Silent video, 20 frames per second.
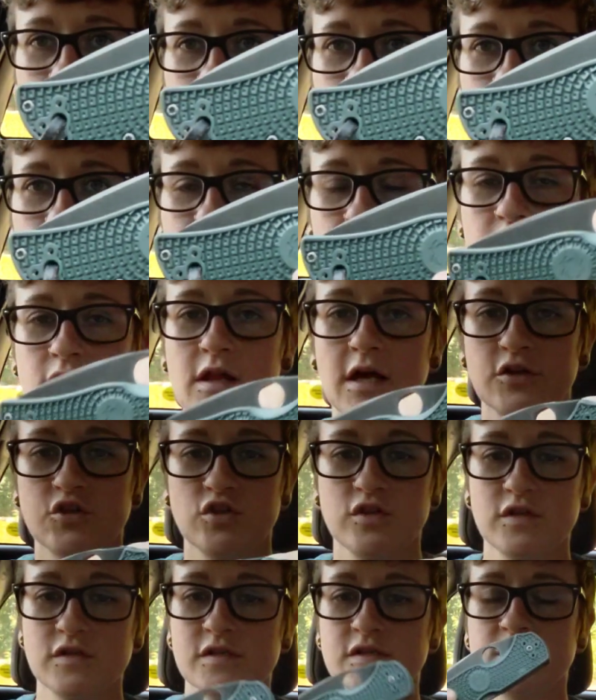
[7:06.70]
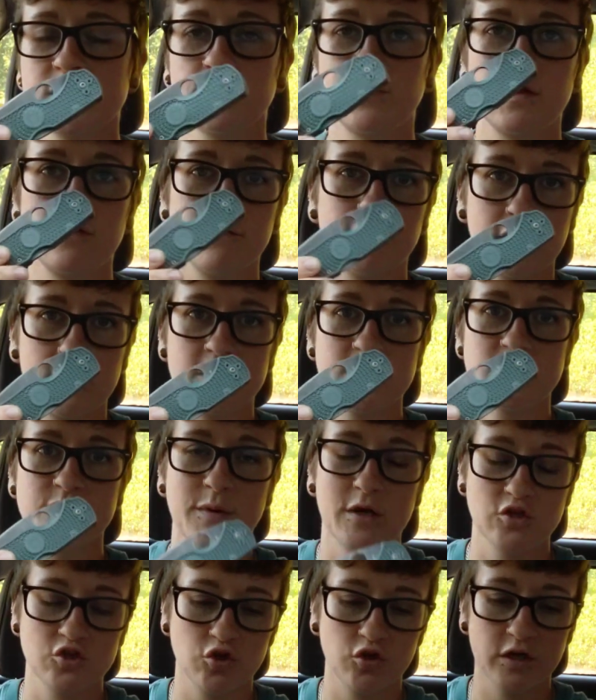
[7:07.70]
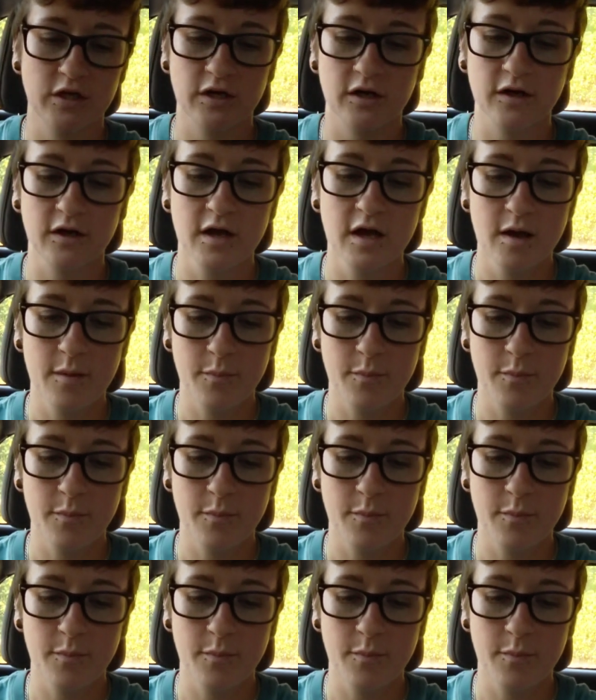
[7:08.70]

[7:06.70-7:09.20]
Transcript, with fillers: leaving the collection. This is something very special here.